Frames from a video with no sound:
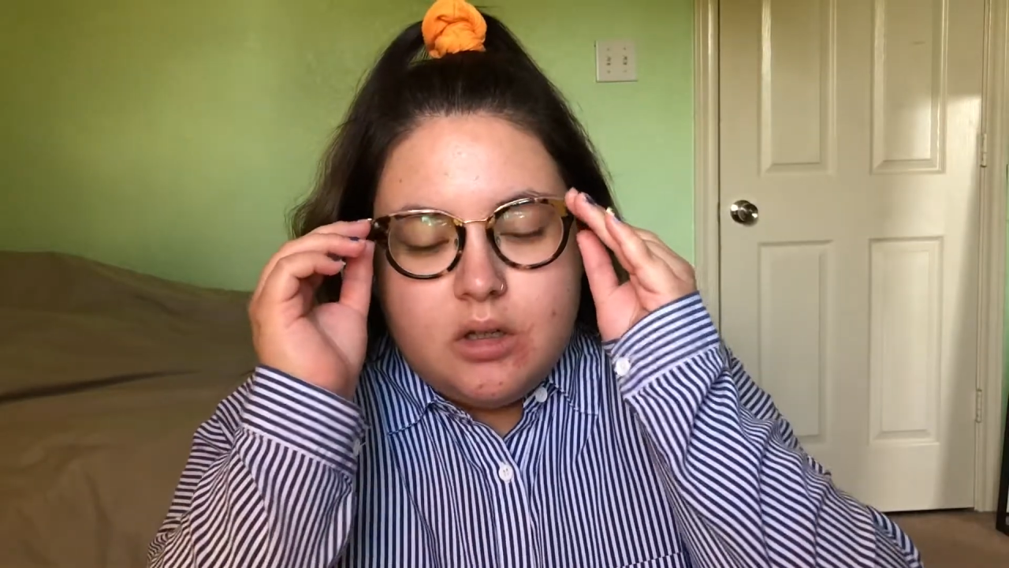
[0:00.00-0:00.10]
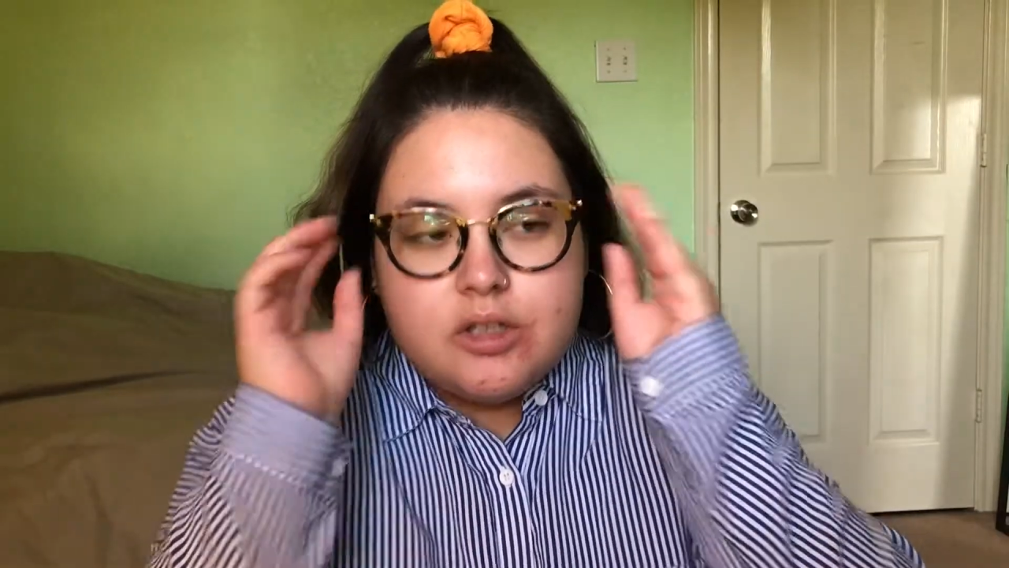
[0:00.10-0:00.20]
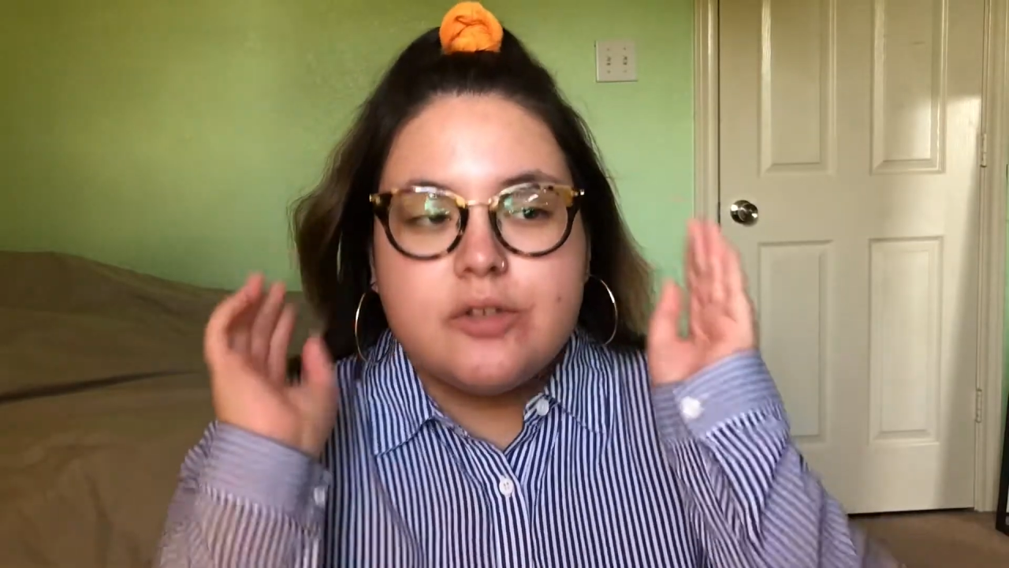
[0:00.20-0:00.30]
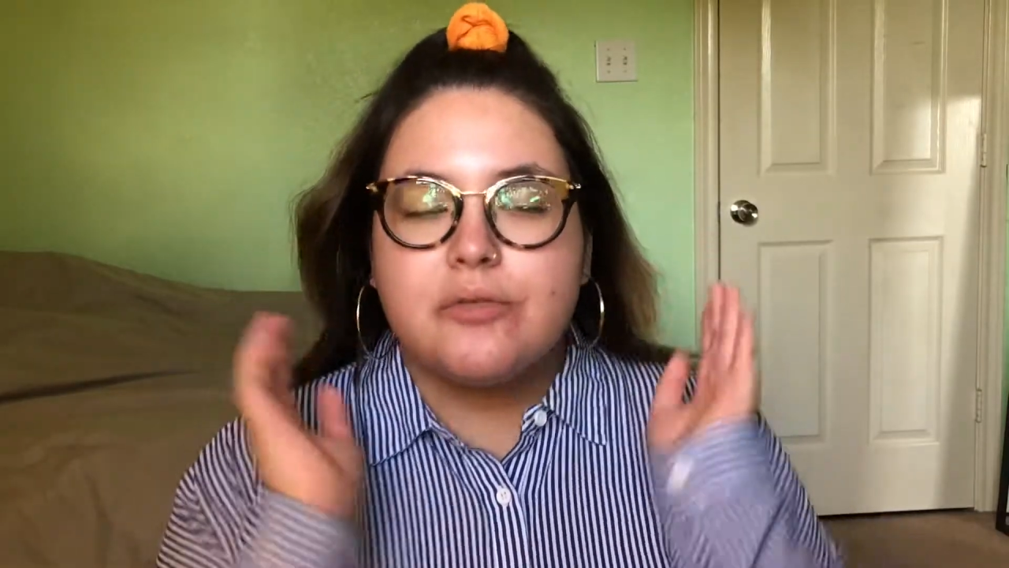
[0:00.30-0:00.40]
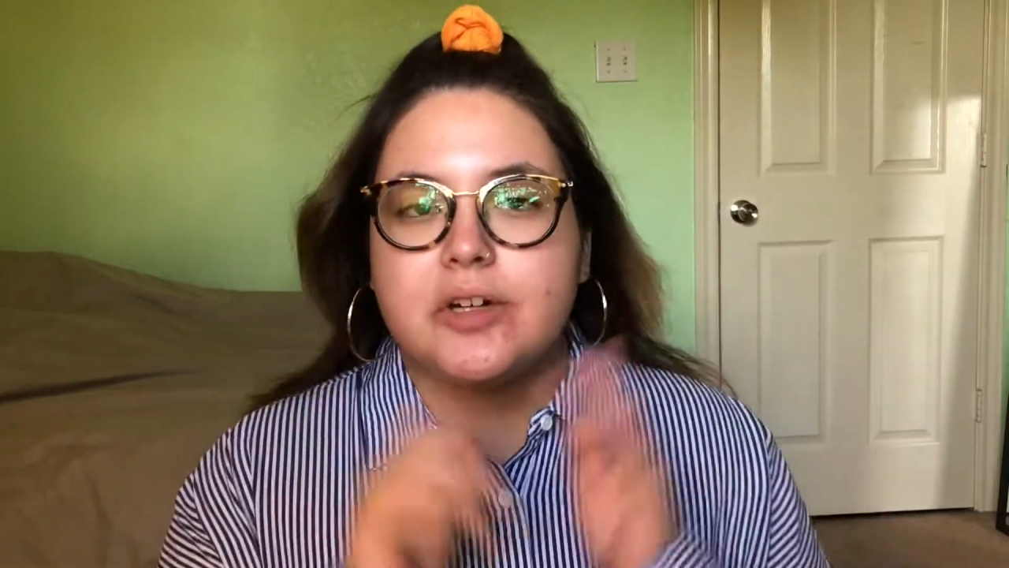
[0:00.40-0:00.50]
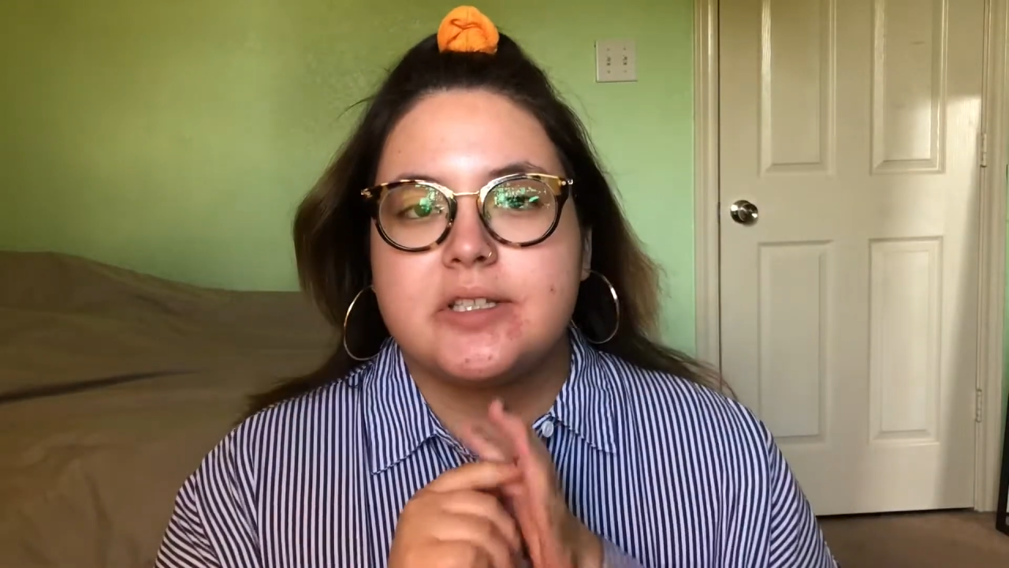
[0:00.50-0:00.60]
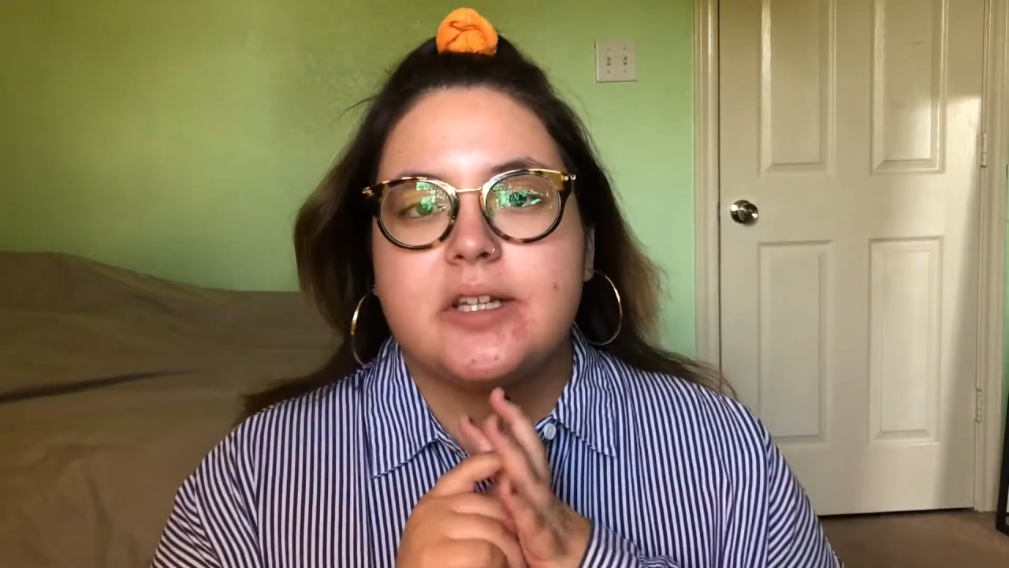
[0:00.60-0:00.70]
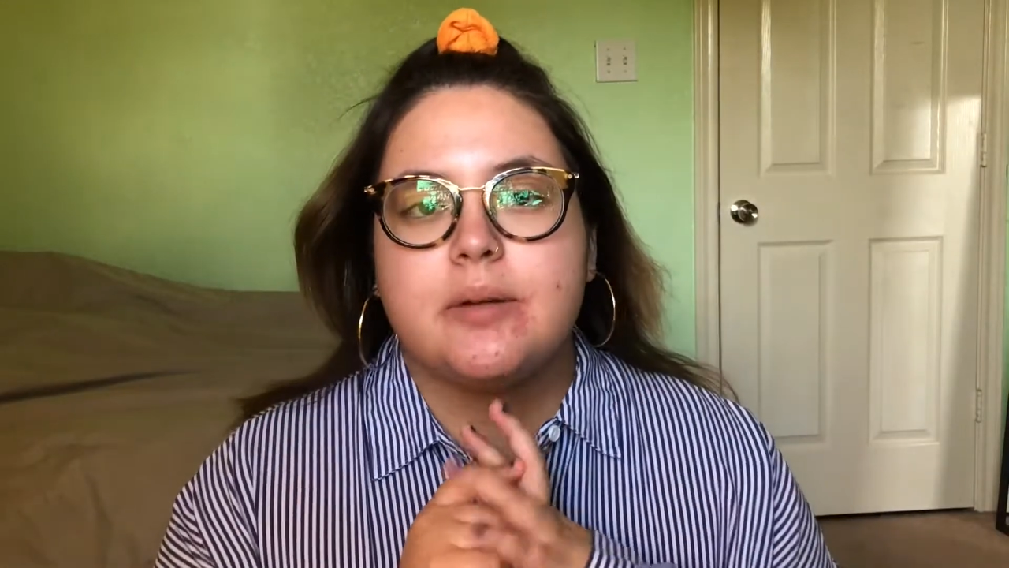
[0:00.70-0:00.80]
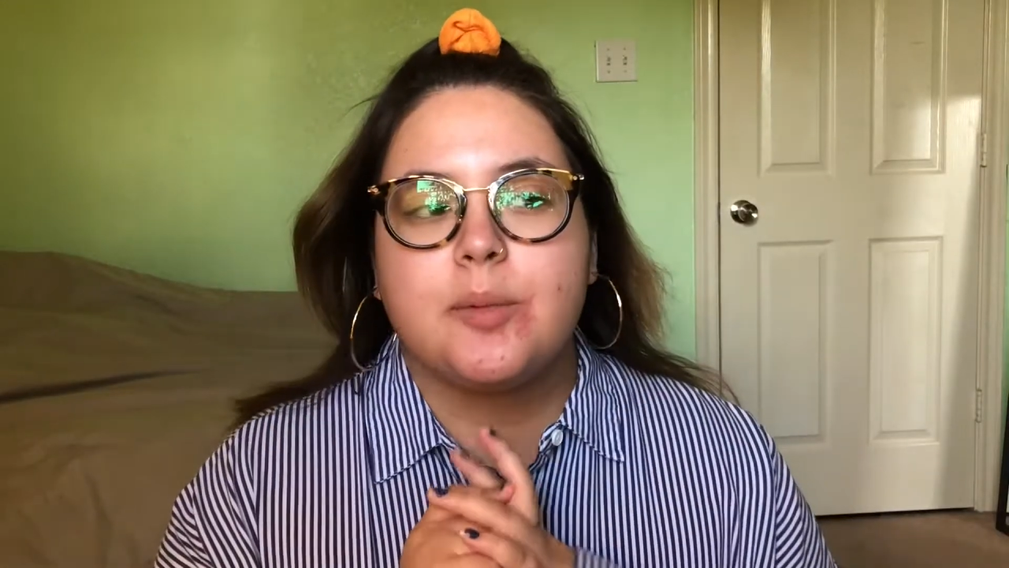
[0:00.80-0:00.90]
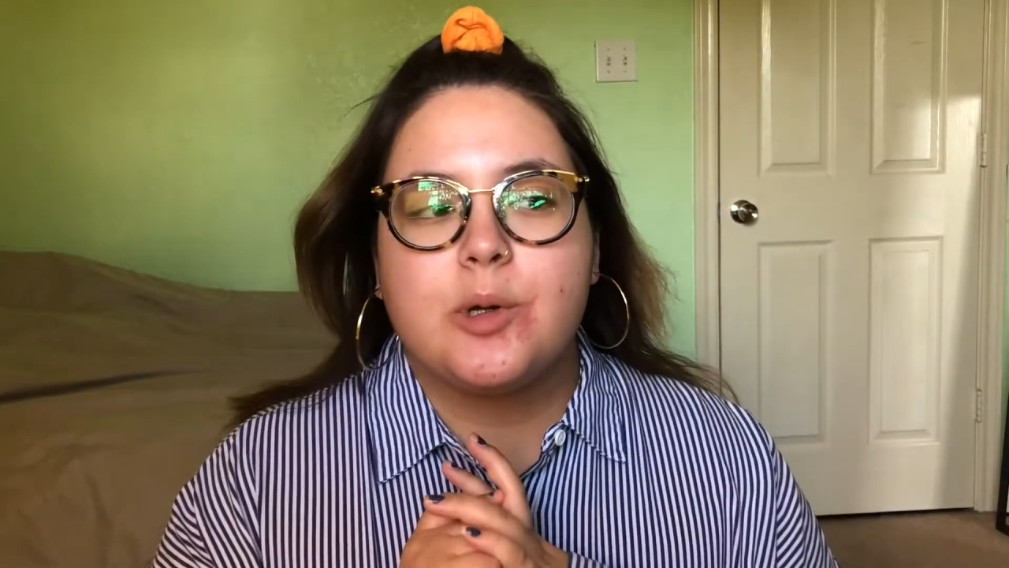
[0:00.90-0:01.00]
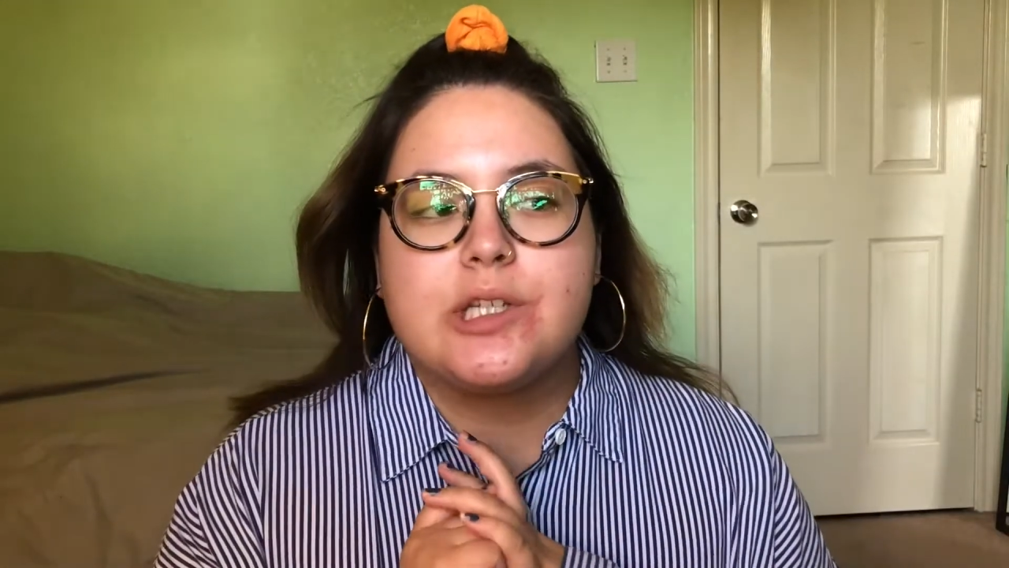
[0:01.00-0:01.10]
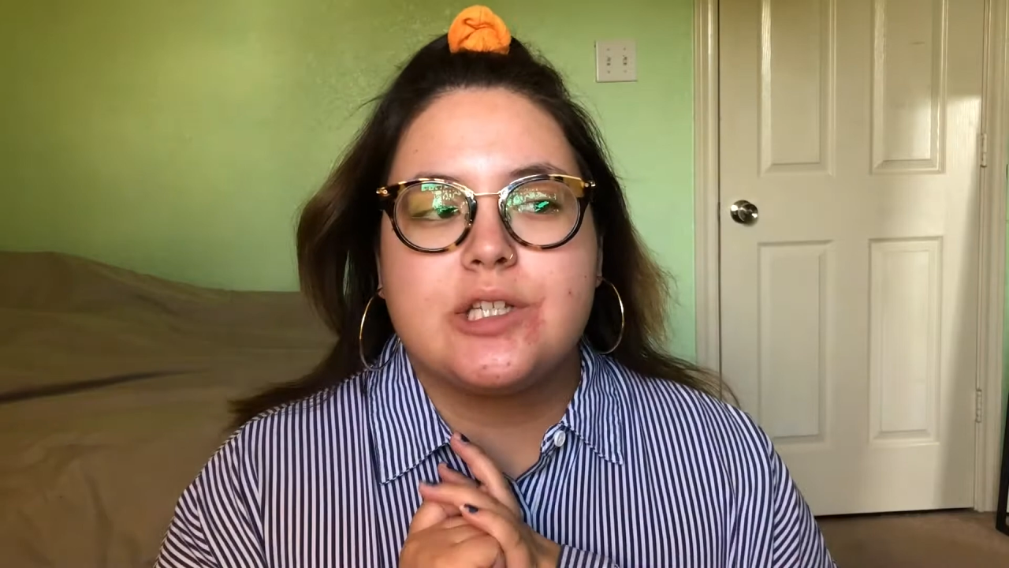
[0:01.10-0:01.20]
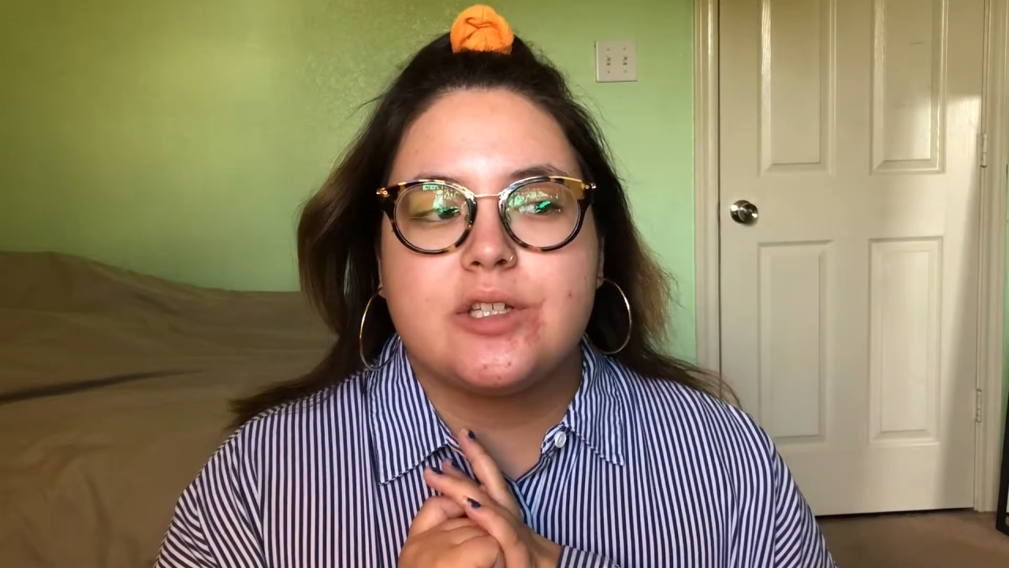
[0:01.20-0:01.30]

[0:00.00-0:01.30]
So first thing I'm going to